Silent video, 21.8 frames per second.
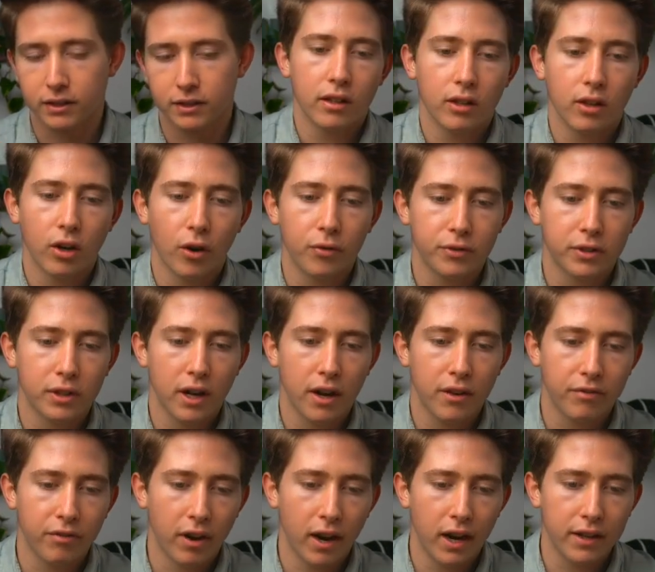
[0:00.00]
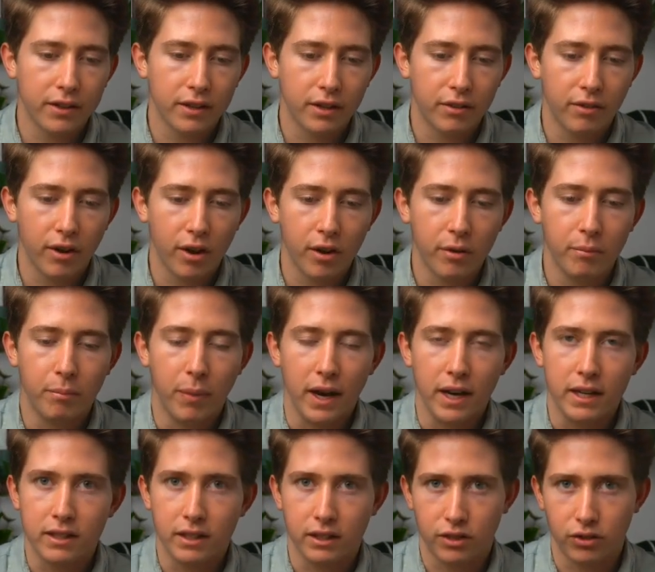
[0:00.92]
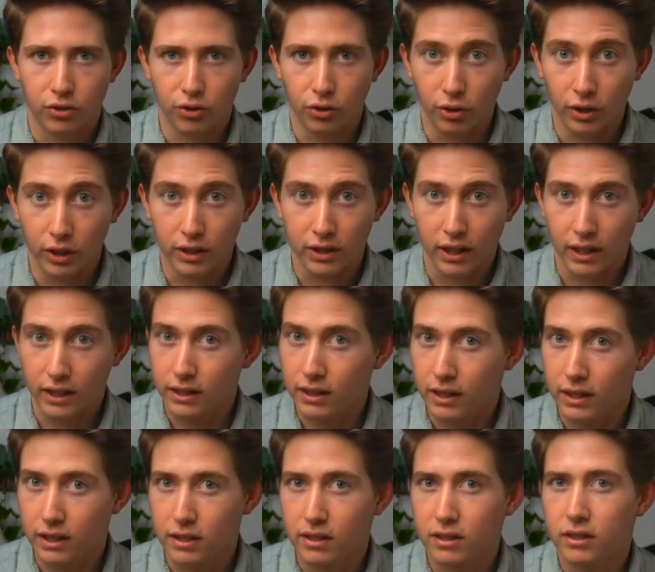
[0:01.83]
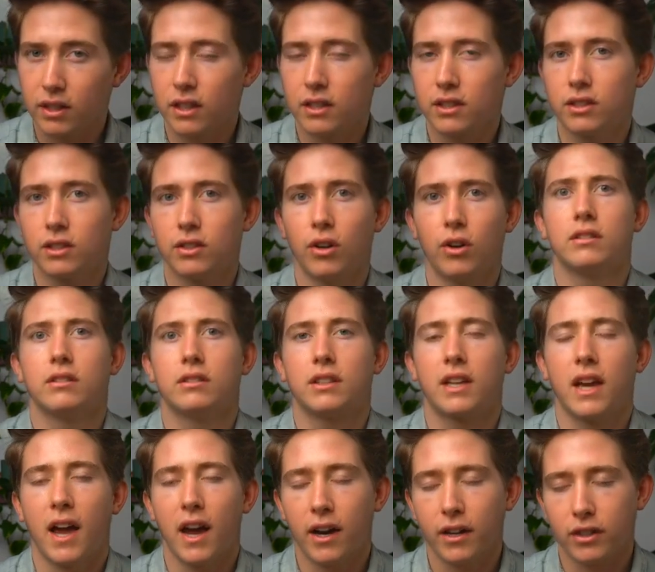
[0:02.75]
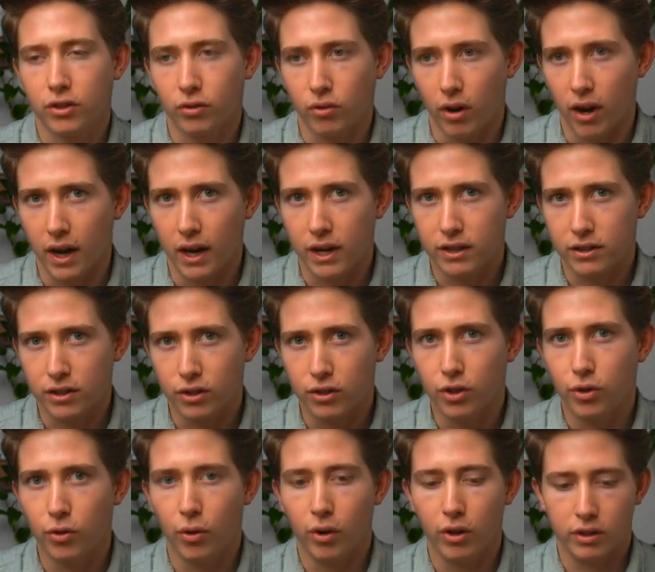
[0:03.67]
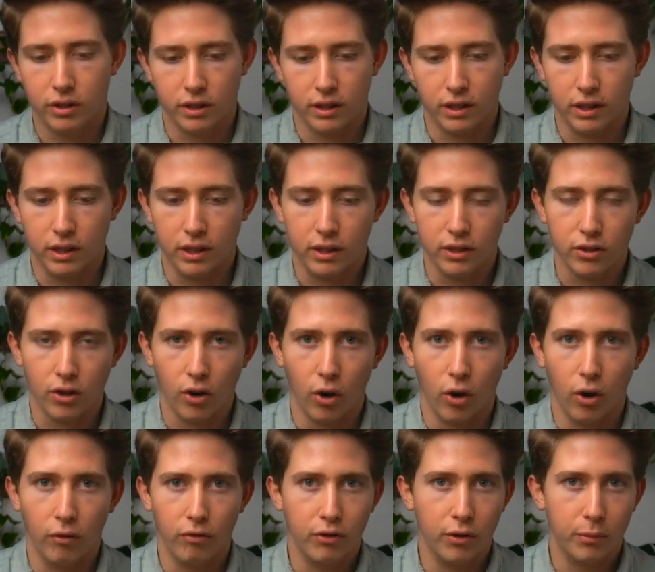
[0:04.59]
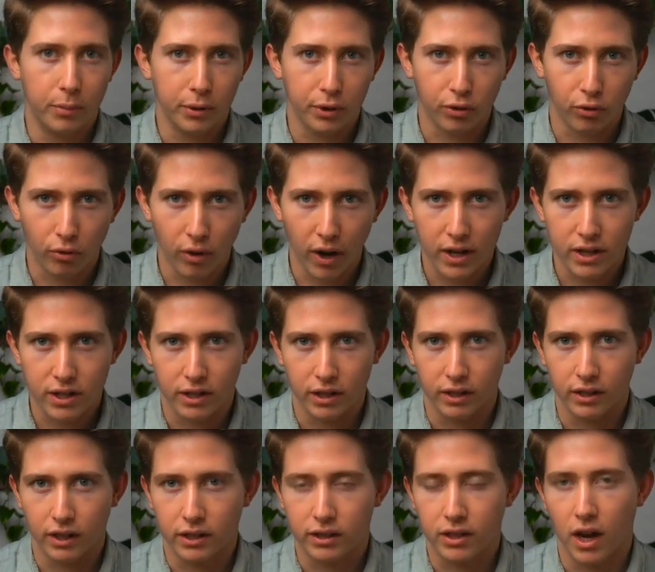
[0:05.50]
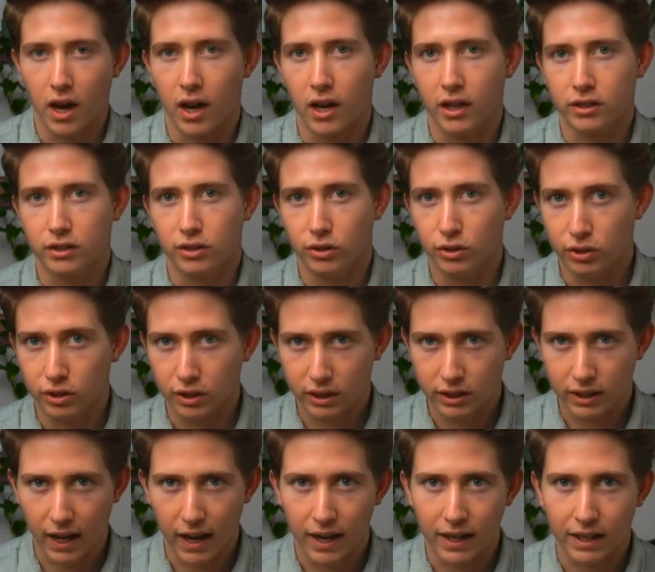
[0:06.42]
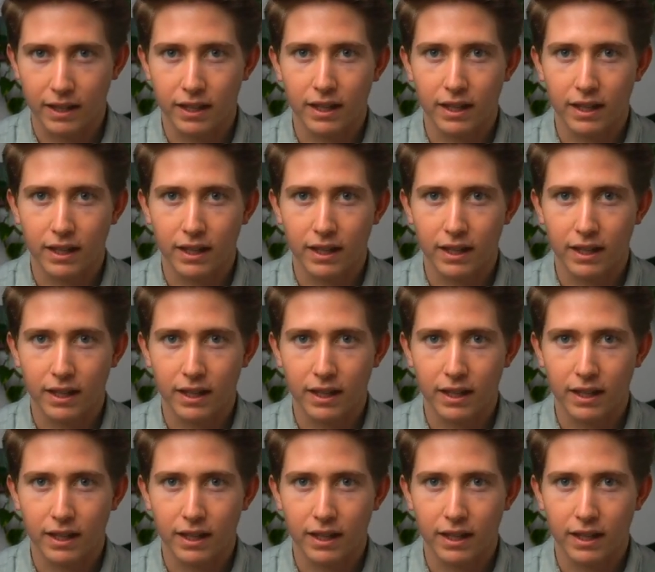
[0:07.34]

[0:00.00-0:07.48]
Often I find that a very basic to-do list like this doesn't characterize the nuances of the progression that tasks usually take